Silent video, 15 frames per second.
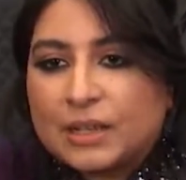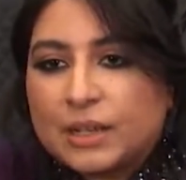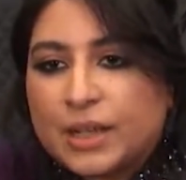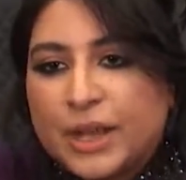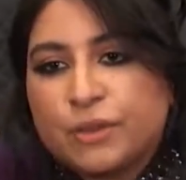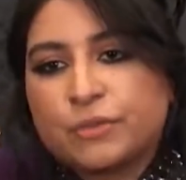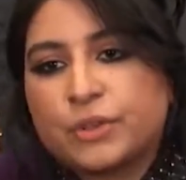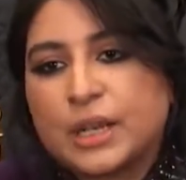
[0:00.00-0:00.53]

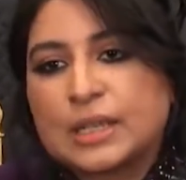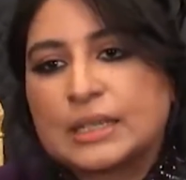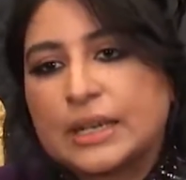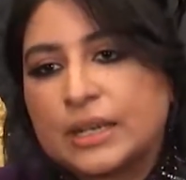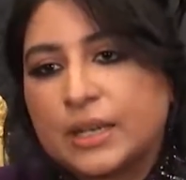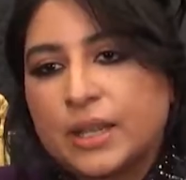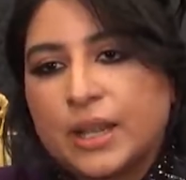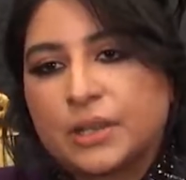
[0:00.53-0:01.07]
kind of
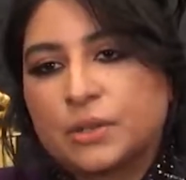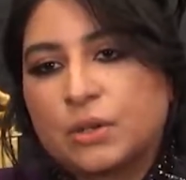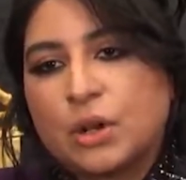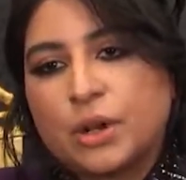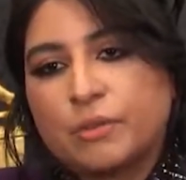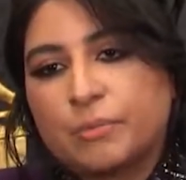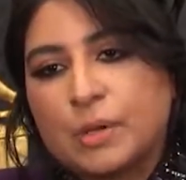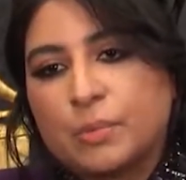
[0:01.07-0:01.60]
translated that to a
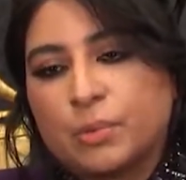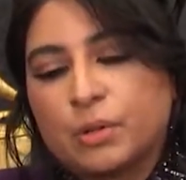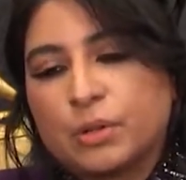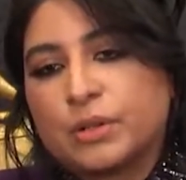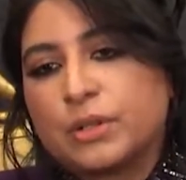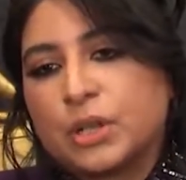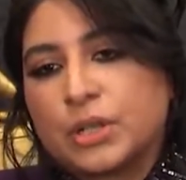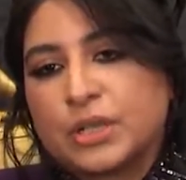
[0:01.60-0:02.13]
lot of
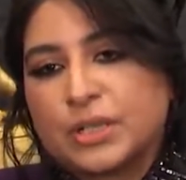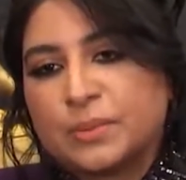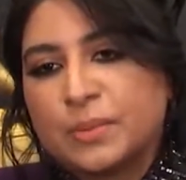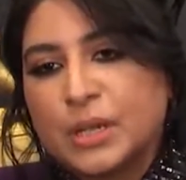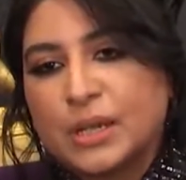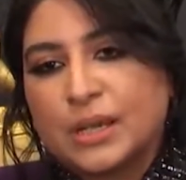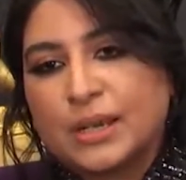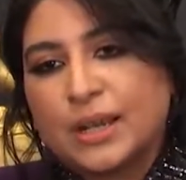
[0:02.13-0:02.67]
people, not just
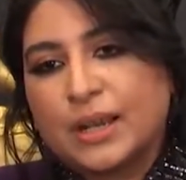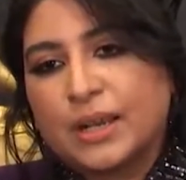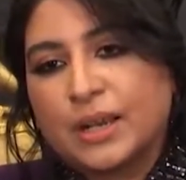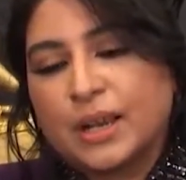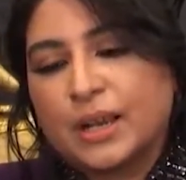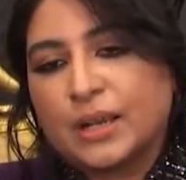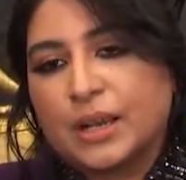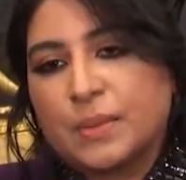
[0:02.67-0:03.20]
me,
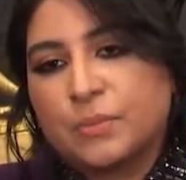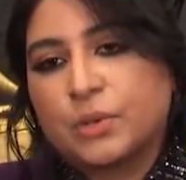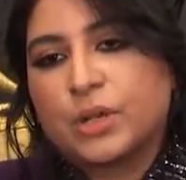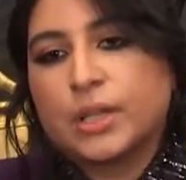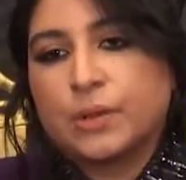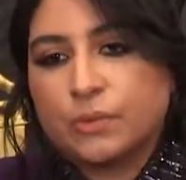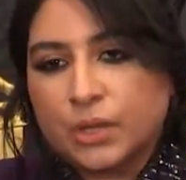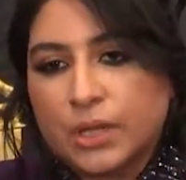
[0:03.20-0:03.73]
and I'm
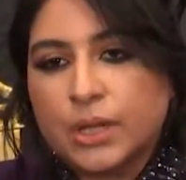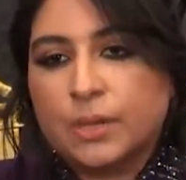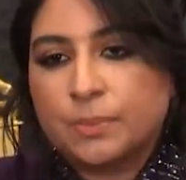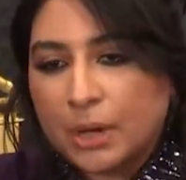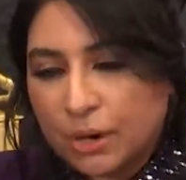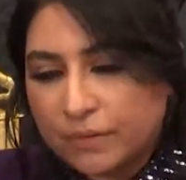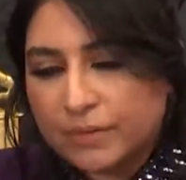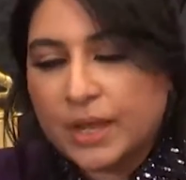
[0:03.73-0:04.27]
really, really
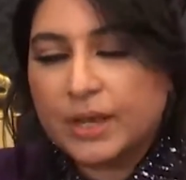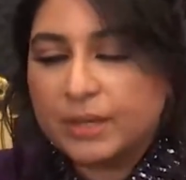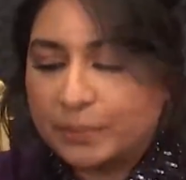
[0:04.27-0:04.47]
proud of that.